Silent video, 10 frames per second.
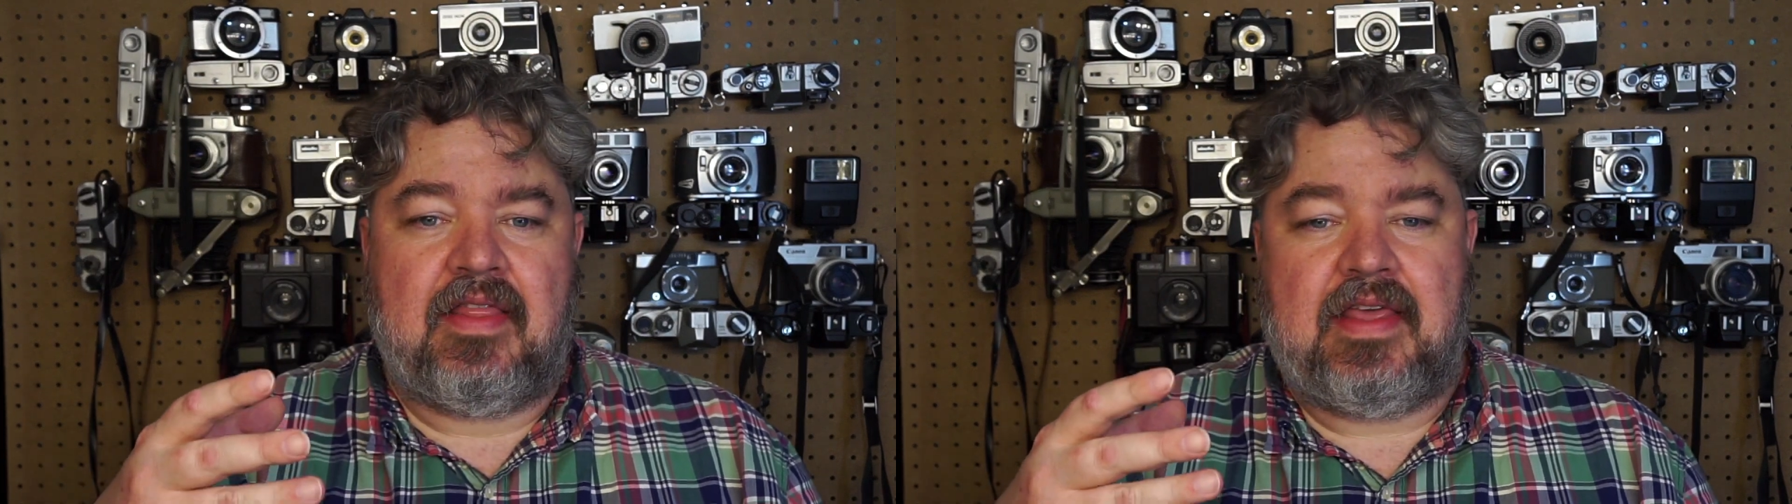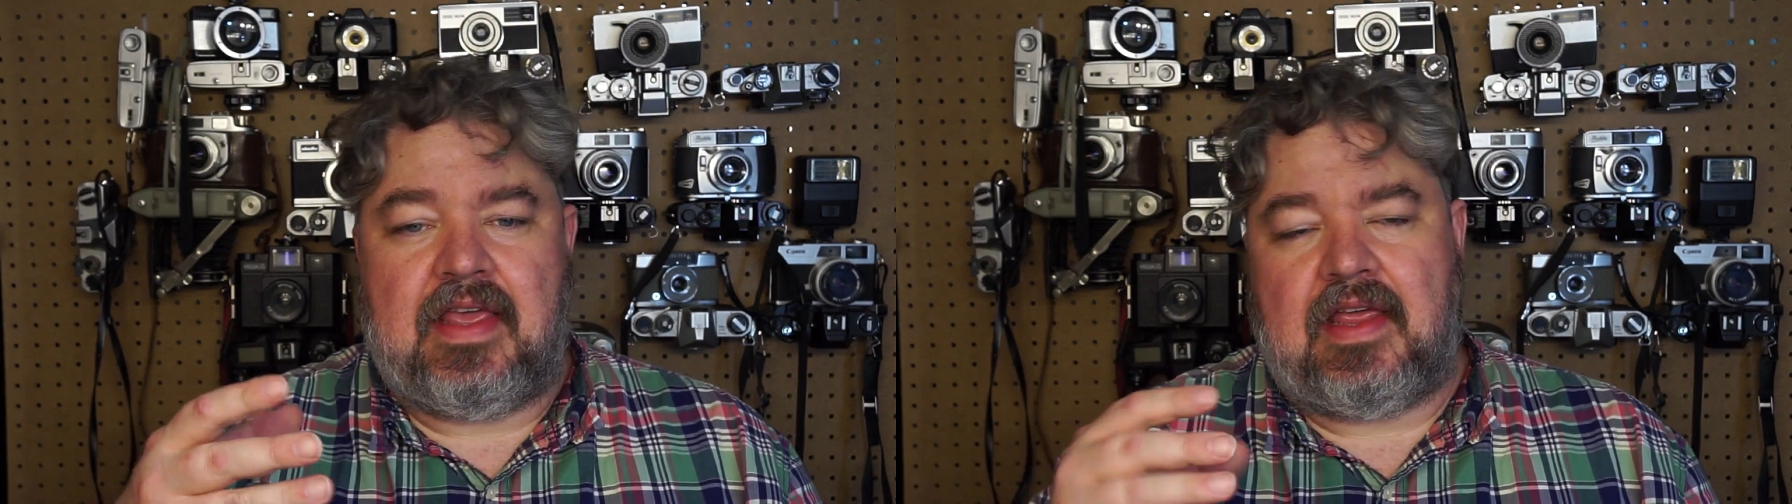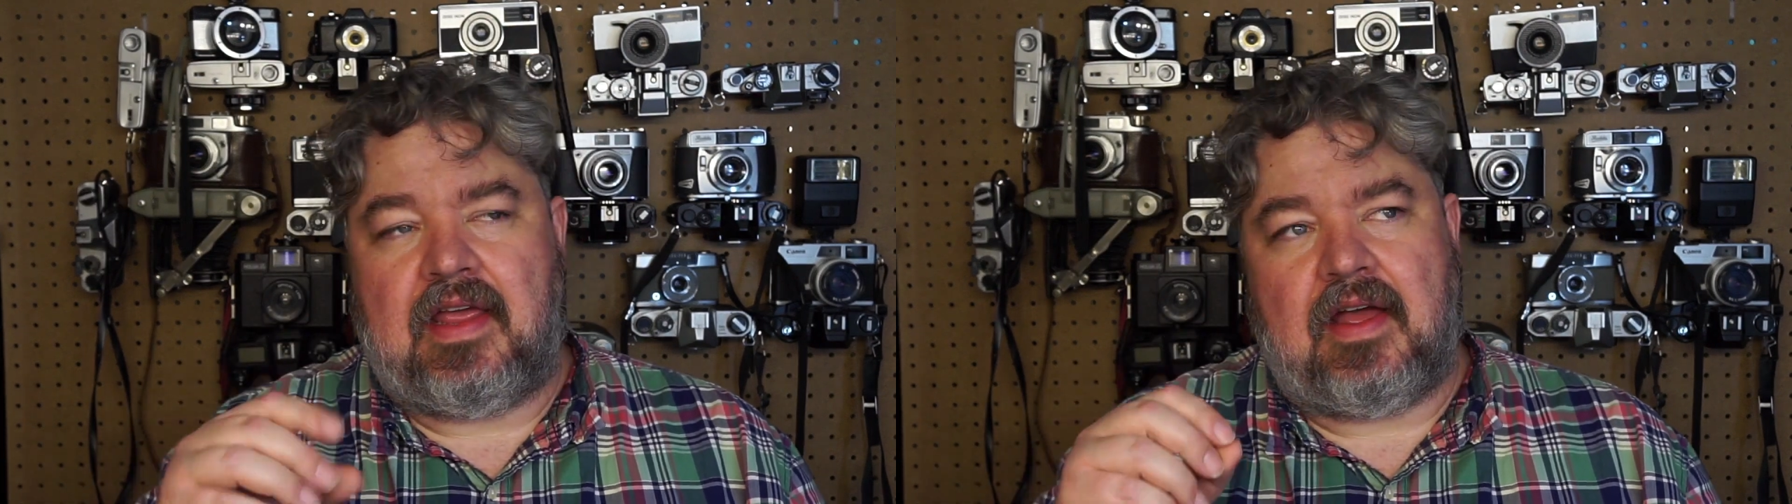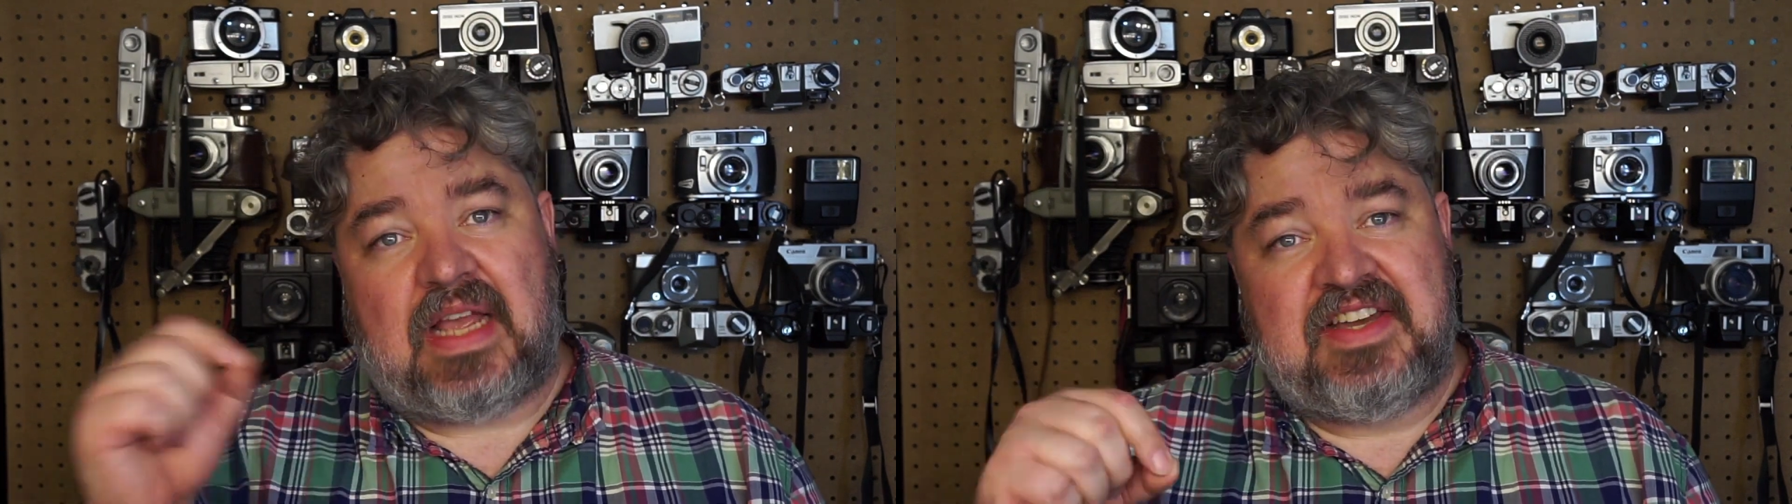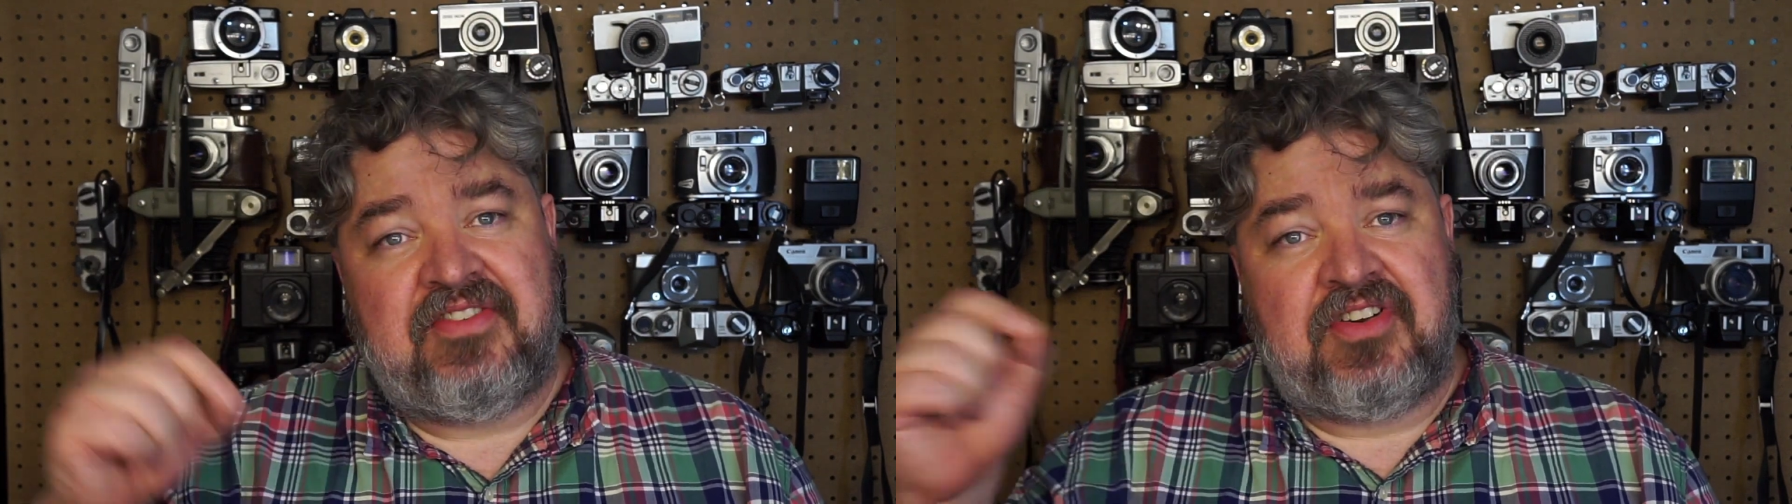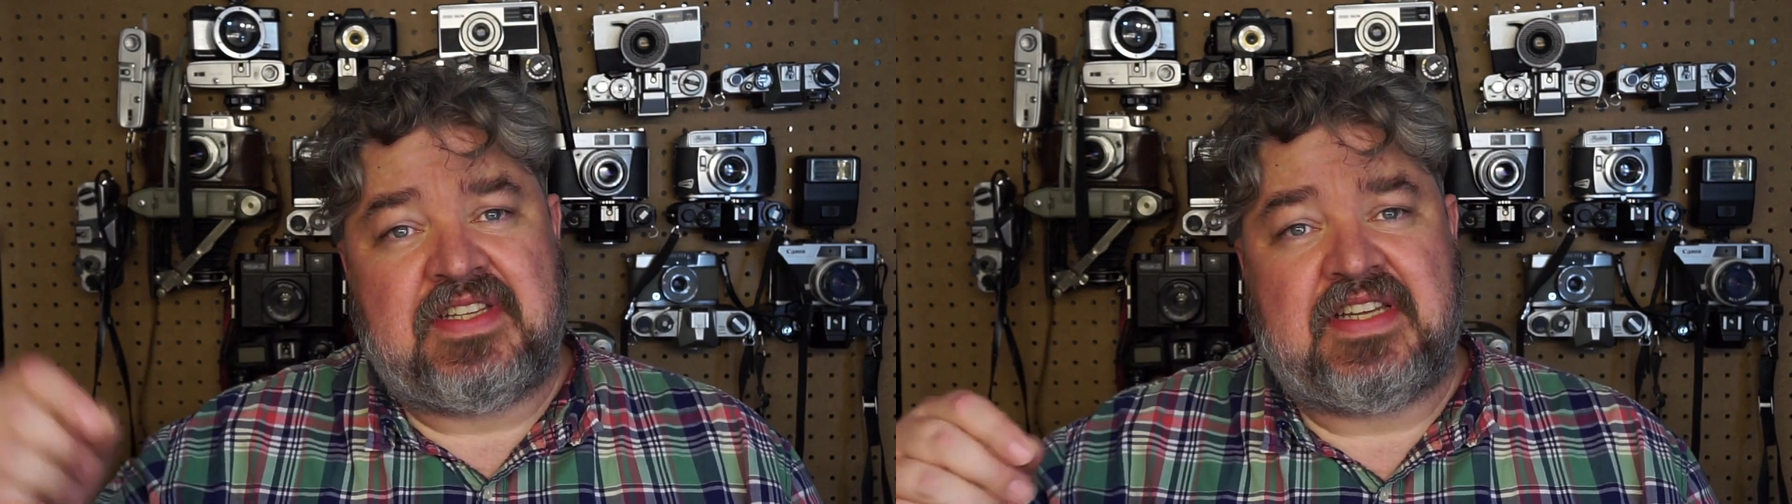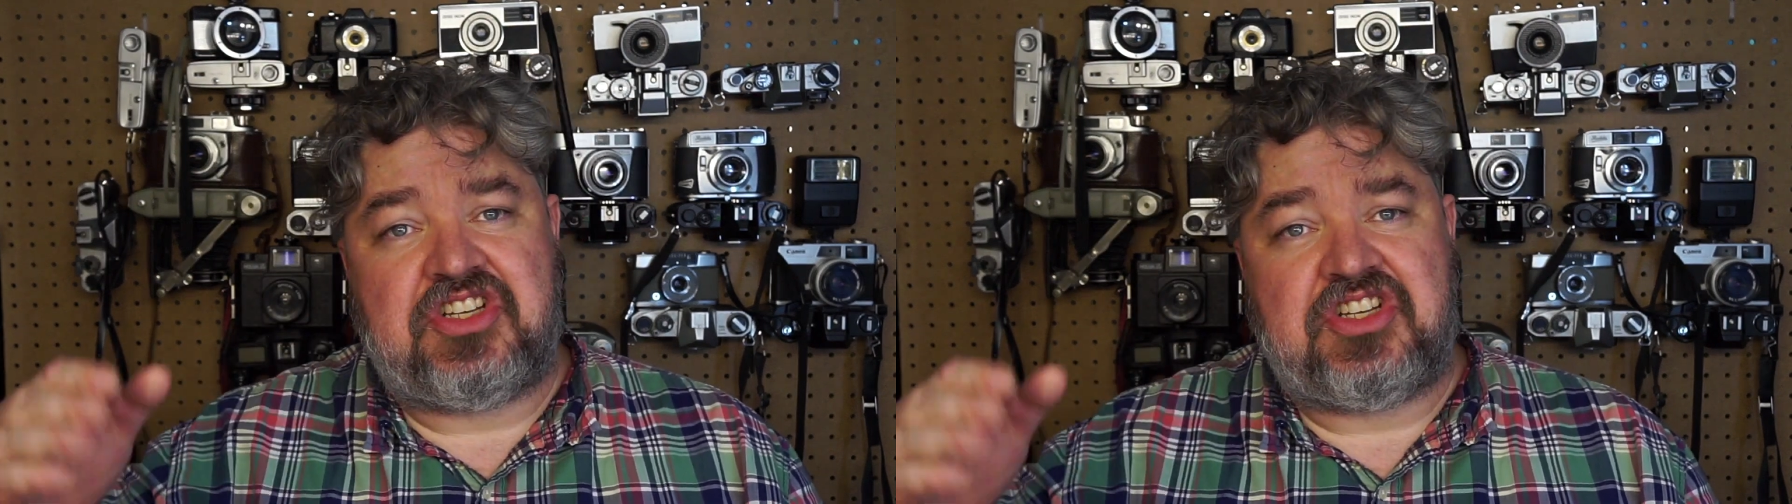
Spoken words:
the difference in